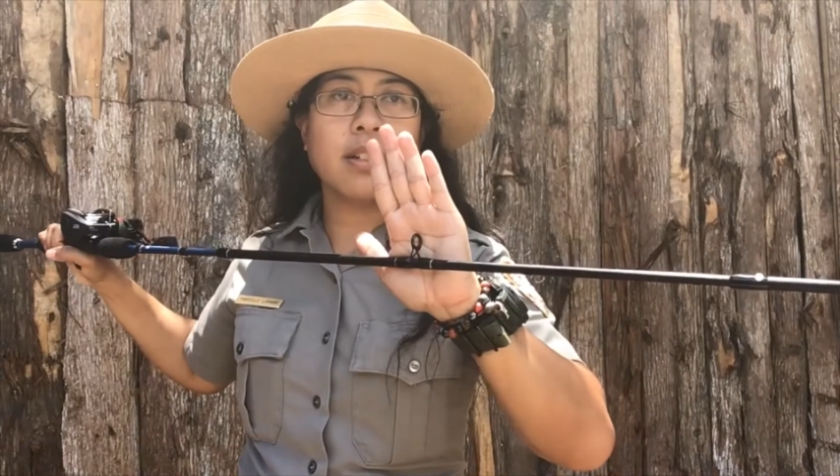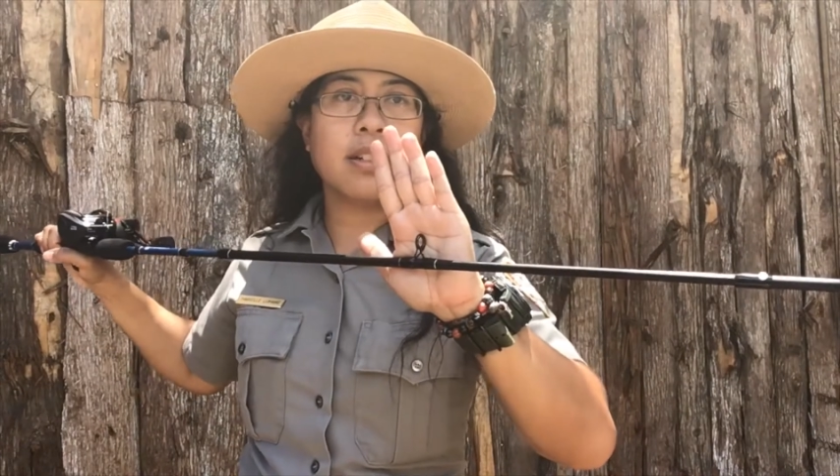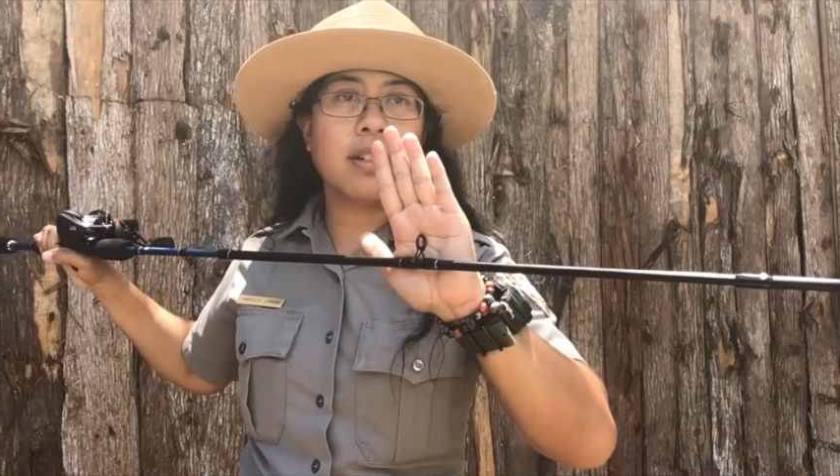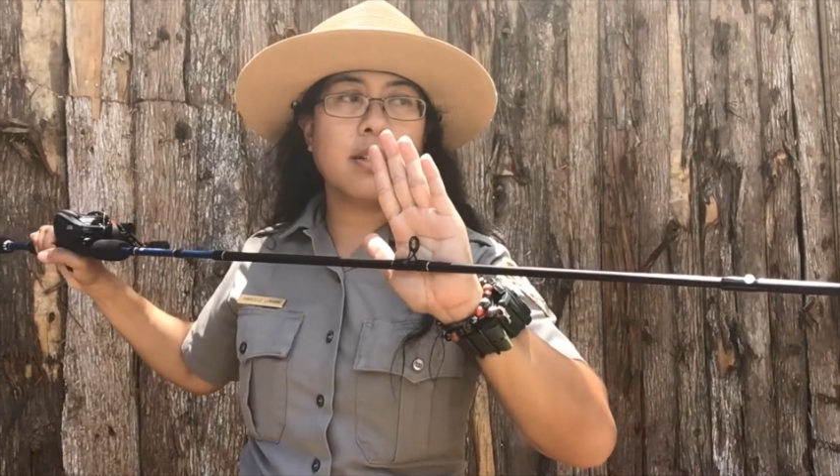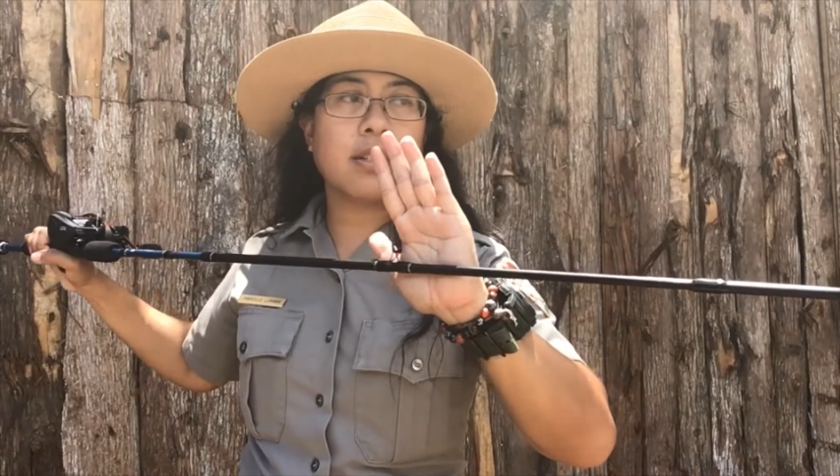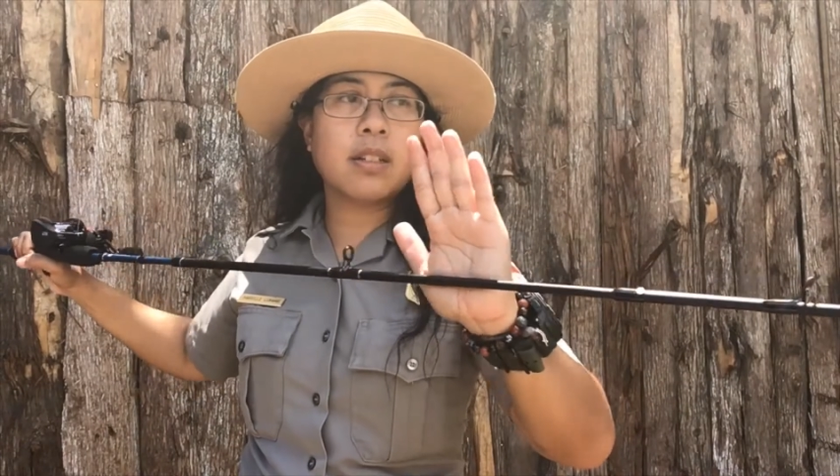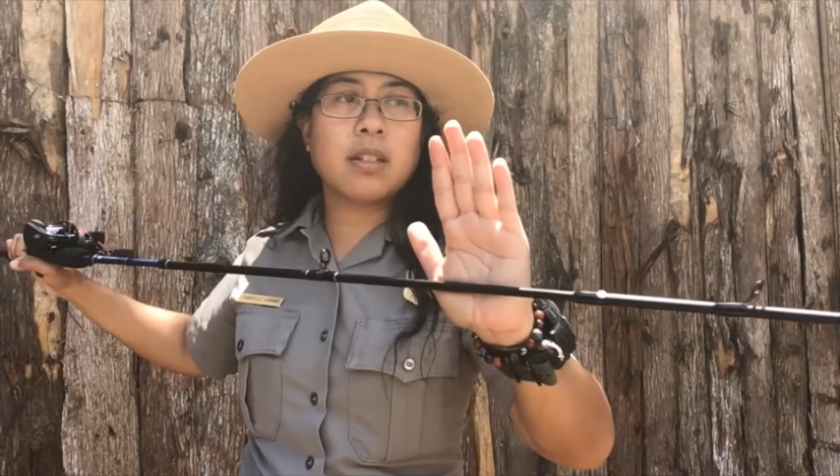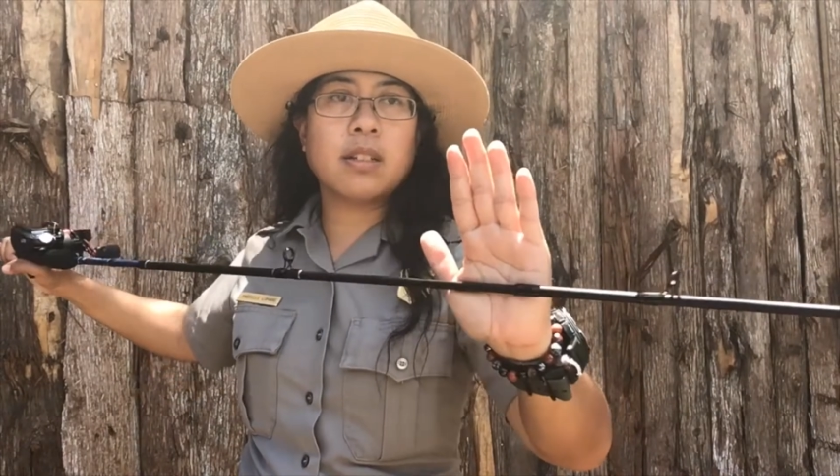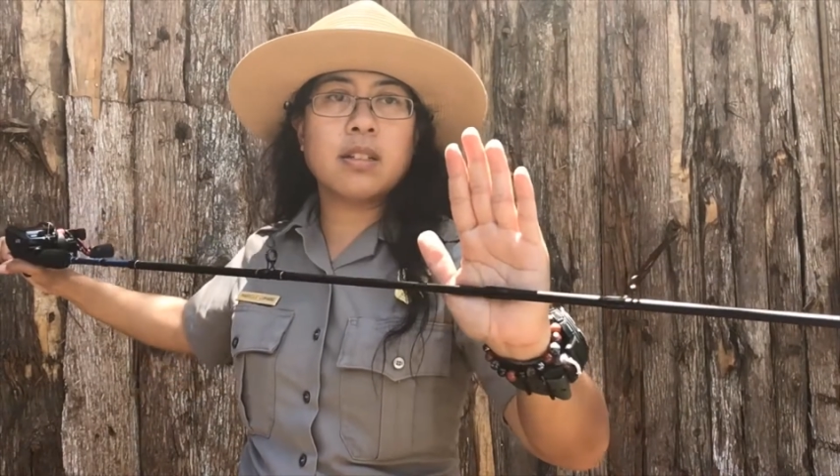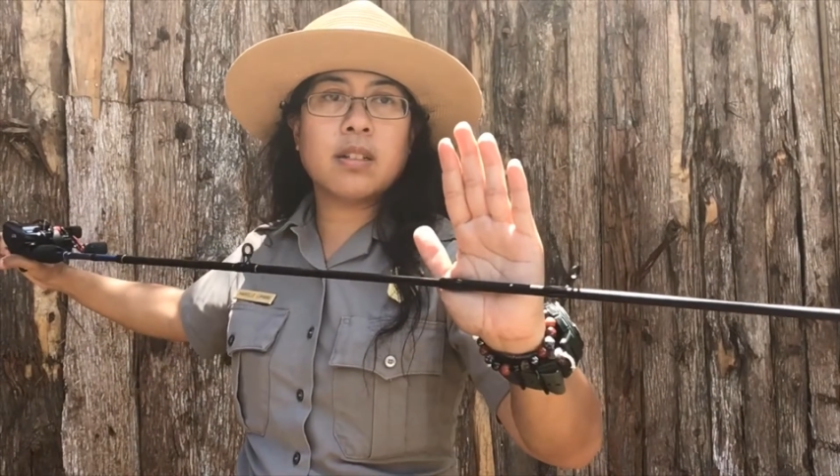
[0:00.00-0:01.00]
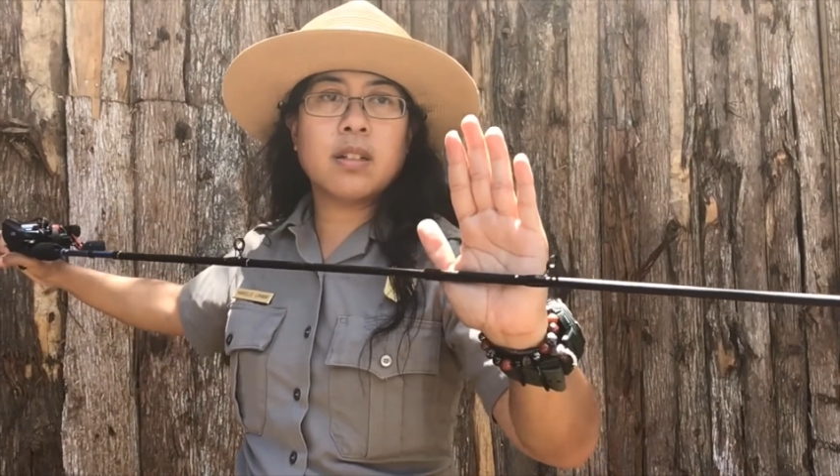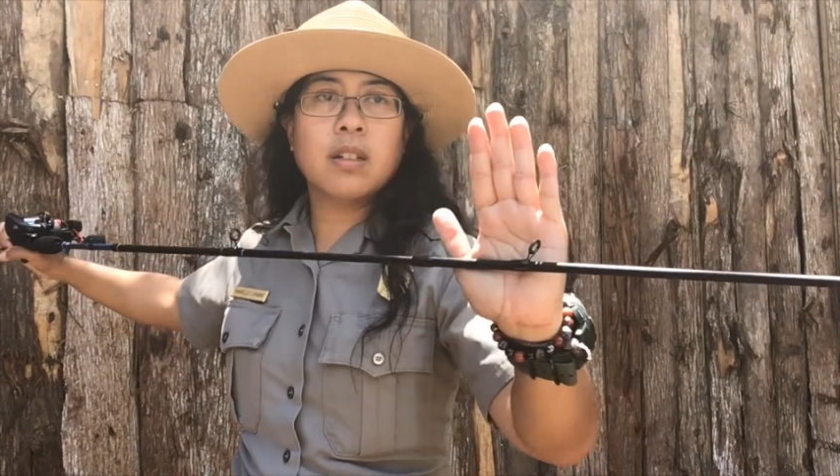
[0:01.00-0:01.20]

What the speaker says: These are these